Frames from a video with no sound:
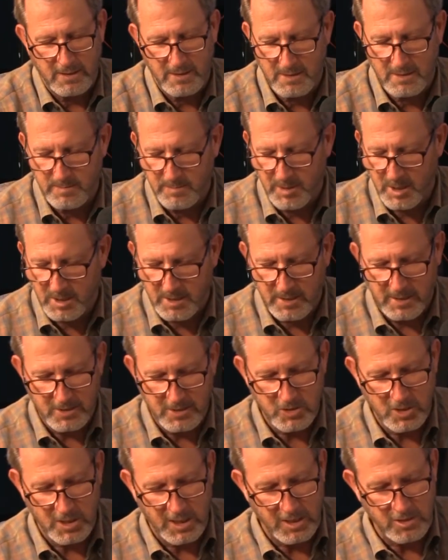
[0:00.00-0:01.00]
on the American
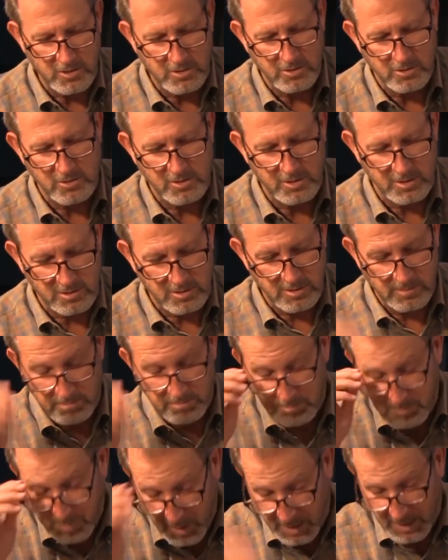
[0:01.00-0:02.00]
educational
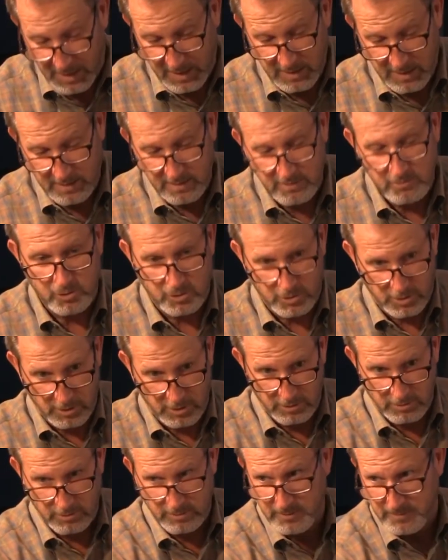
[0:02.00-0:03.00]
system, but
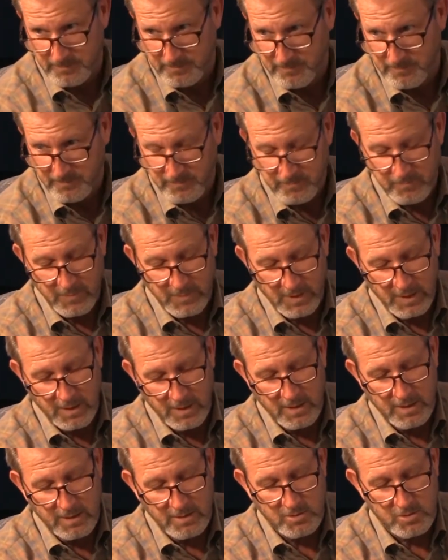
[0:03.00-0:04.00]
true.
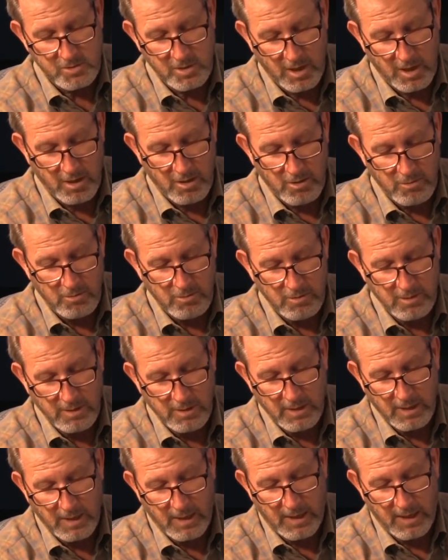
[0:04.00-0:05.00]
So,
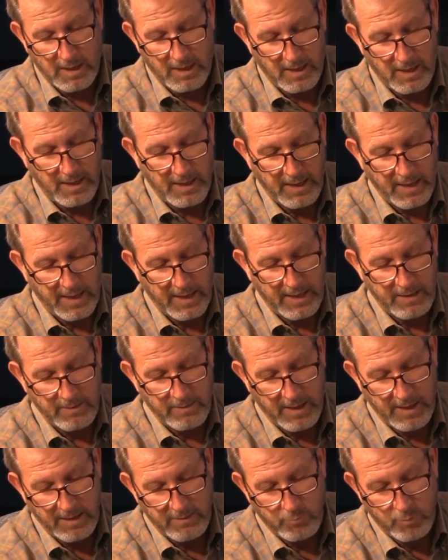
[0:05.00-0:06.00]

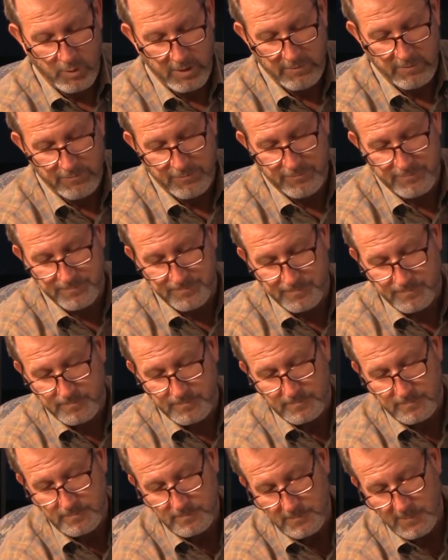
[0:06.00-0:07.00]
and we
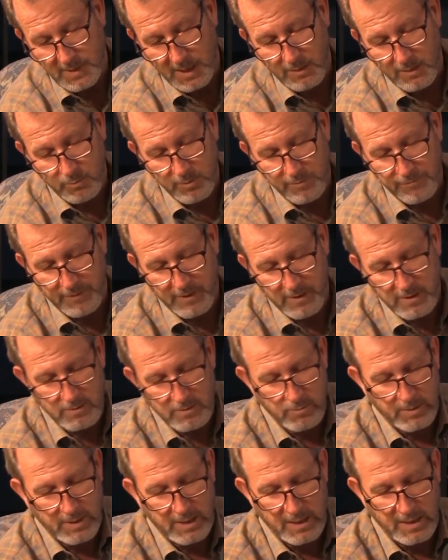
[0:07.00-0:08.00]

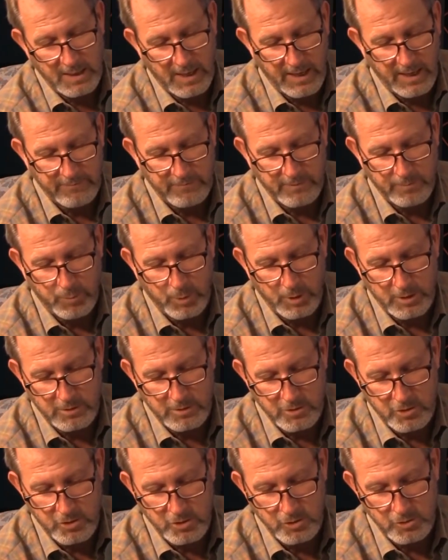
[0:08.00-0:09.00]
figured we didn't have to
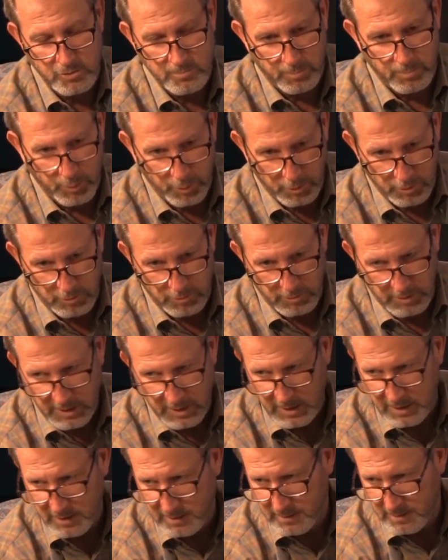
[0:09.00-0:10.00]
put Deschutes
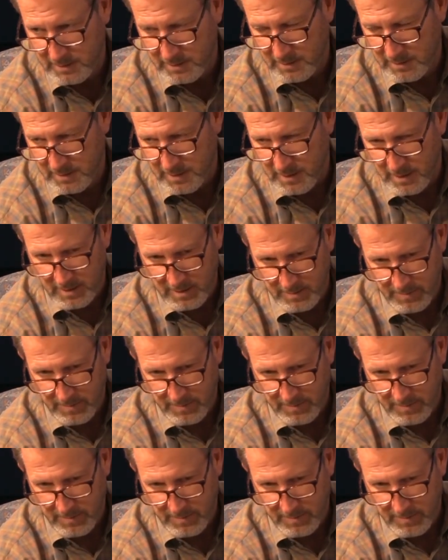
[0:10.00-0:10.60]
Brewery on